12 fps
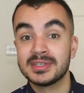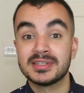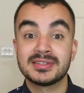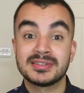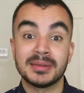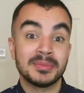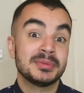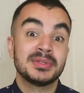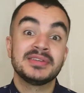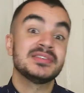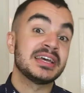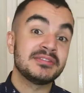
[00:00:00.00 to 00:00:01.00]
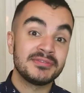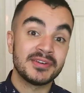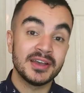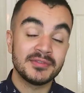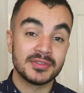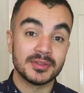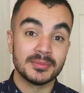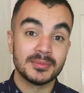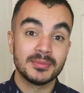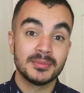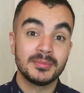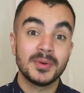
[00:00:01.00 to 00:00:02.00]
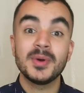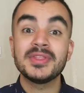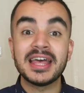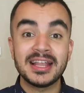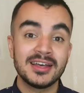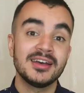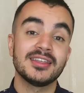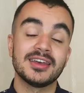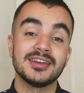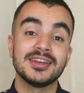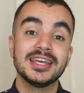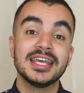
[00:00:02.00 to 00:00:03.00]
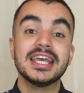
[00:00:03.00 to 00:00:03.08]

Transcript: some people even have five of them. But what the hell are they?